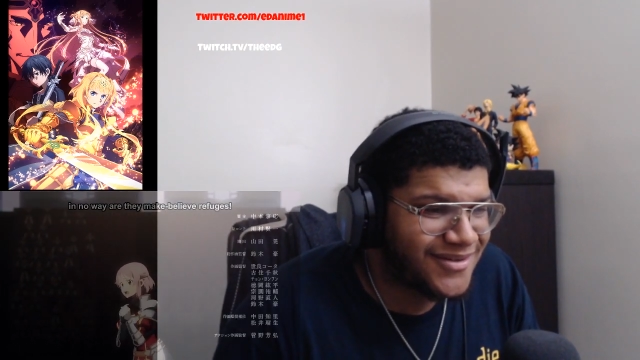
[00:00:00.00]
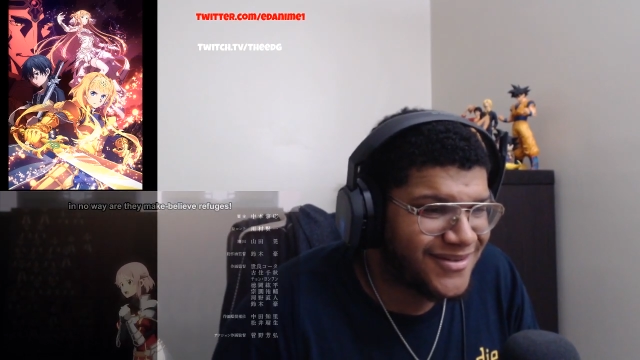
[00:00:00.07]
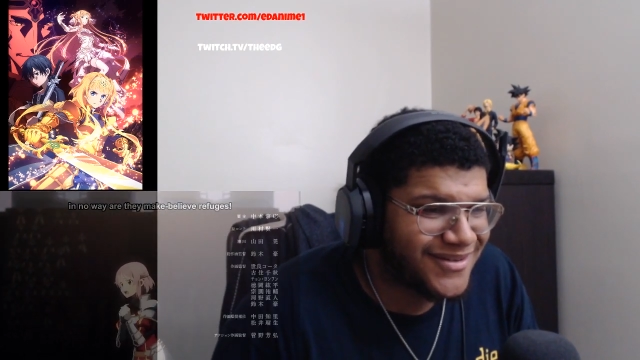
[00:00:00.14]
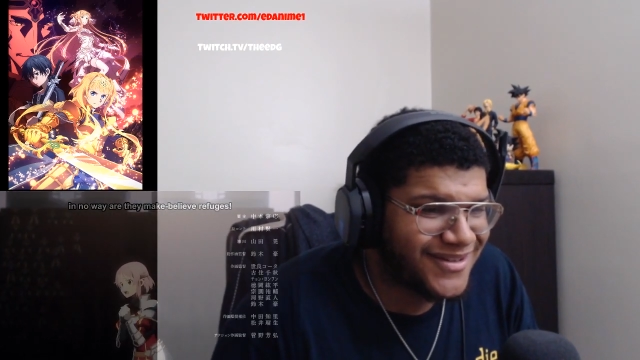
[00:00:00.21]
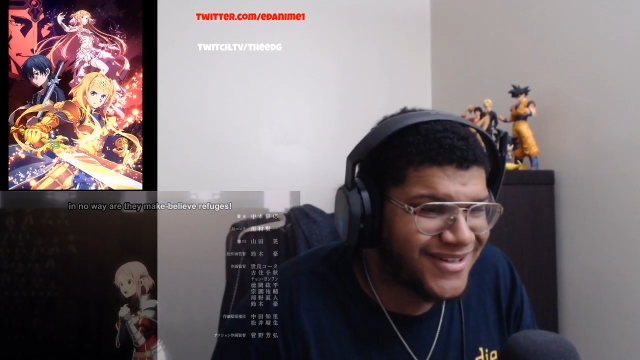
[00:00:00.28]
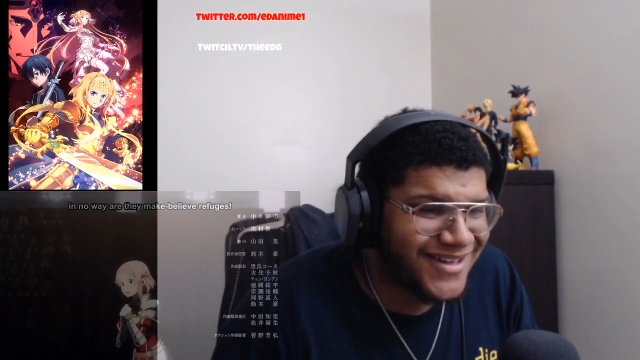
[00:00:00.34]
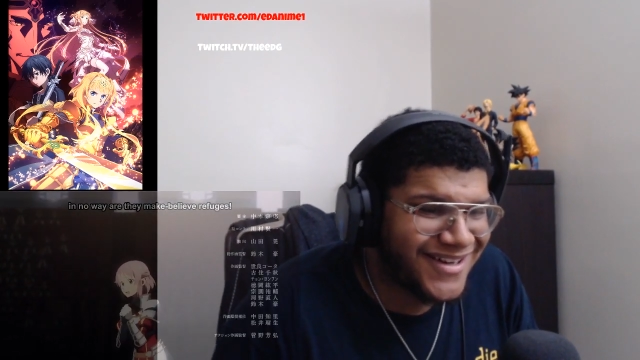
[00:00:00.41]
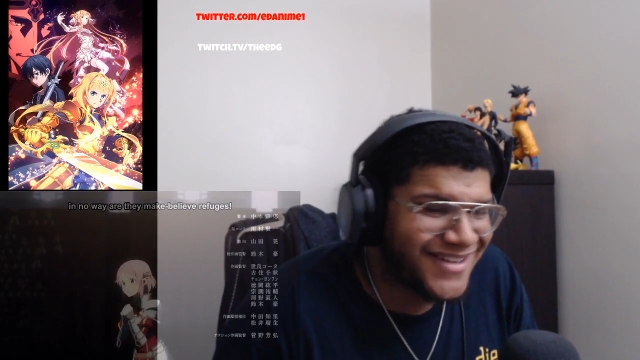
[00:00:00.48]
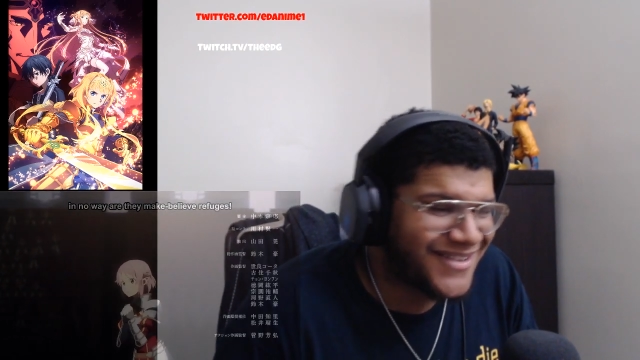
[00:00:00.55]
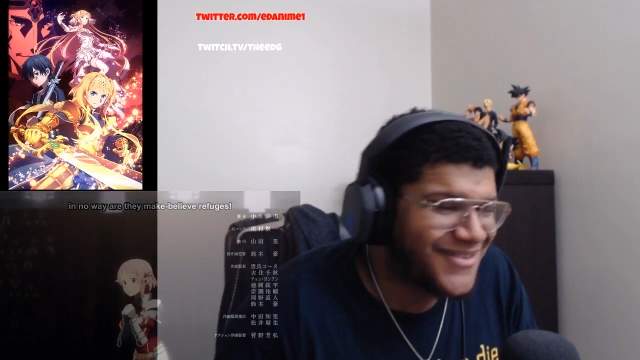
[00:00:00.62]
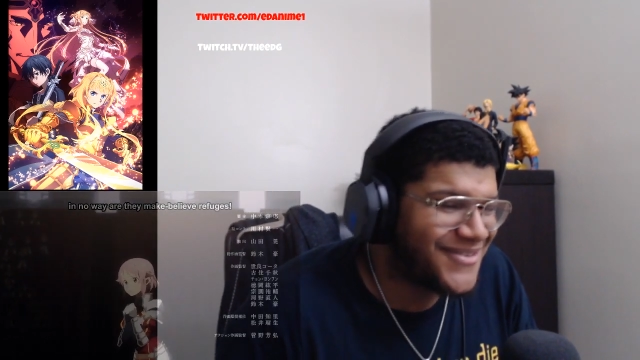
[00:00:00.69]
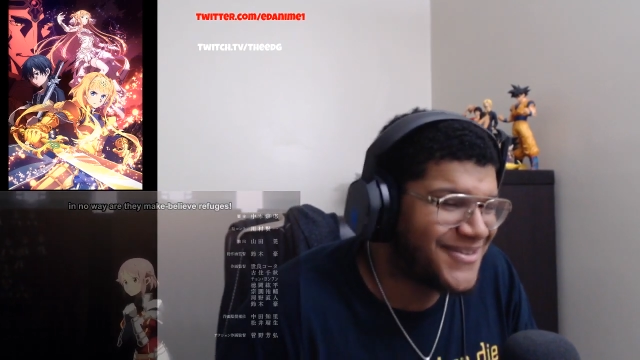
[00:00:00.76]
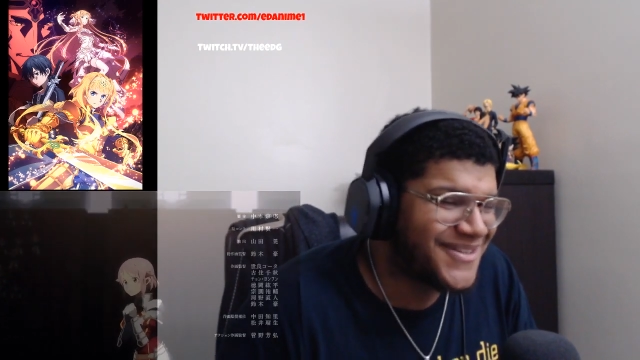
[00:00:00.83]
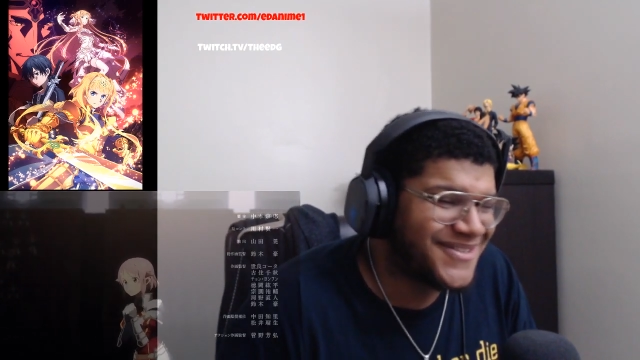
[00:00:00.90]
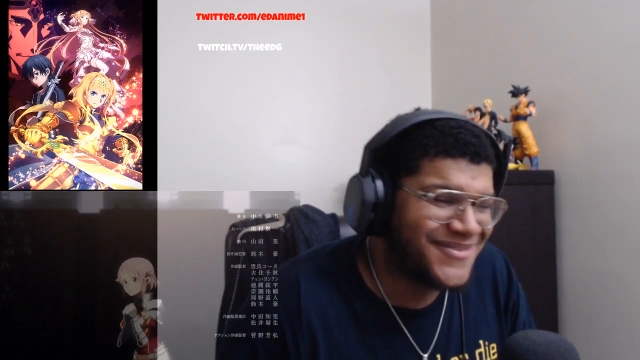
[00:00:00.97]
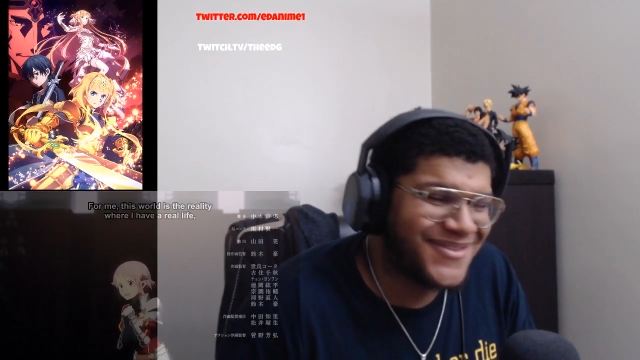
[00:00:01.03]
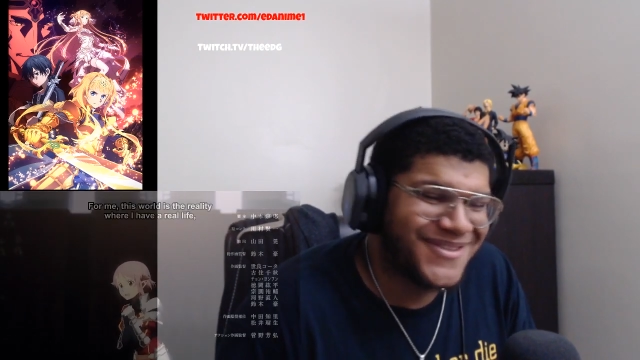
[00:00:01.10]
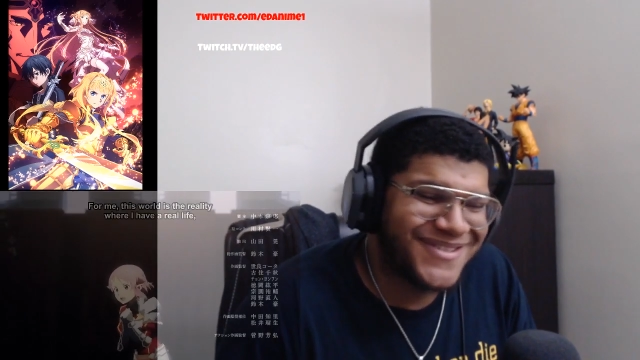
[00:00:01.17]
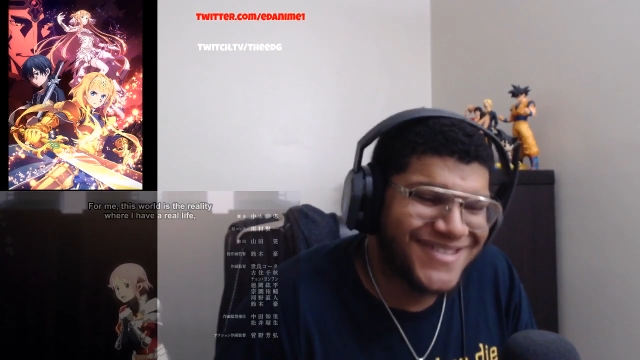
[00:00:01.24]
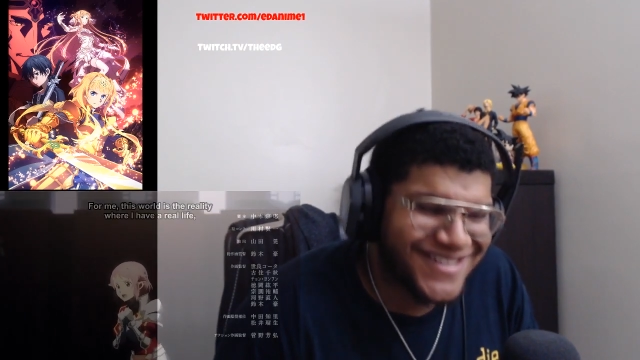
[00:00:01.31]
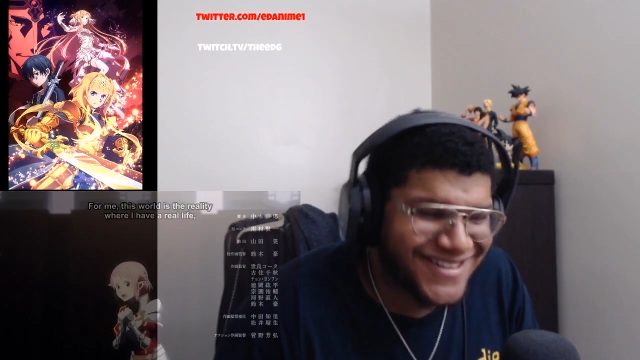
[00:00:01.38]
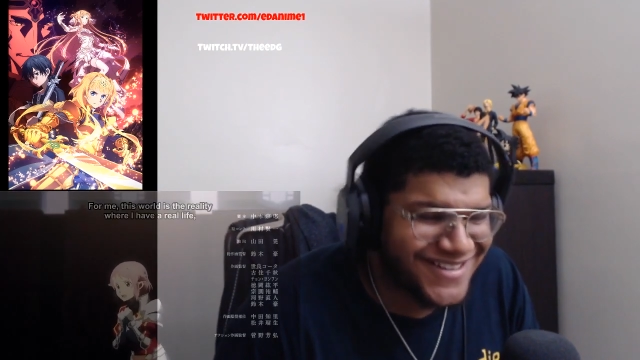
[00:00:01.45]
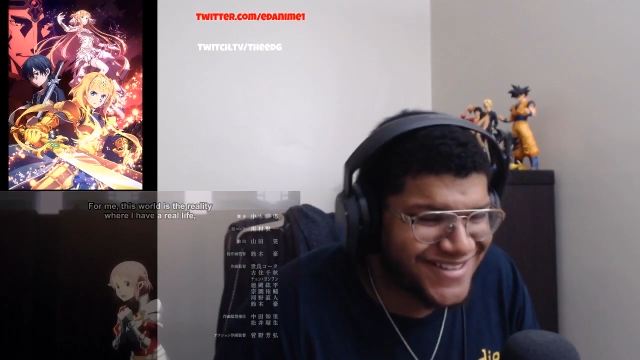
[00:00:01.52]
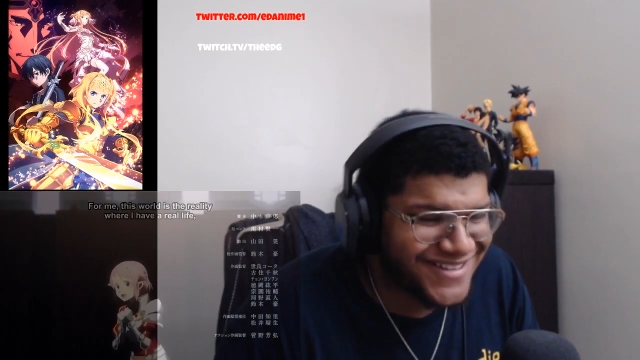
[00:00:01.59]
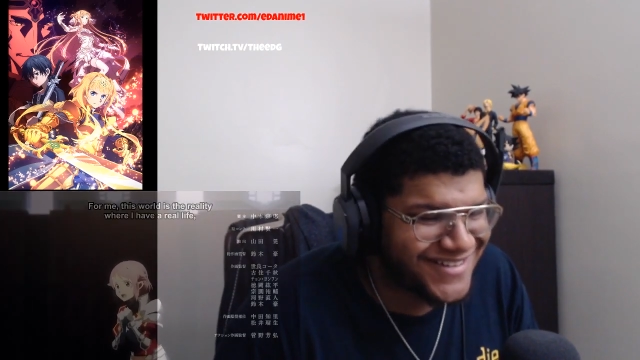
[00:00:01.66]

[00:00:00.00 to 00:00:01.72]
Then they throw in this music.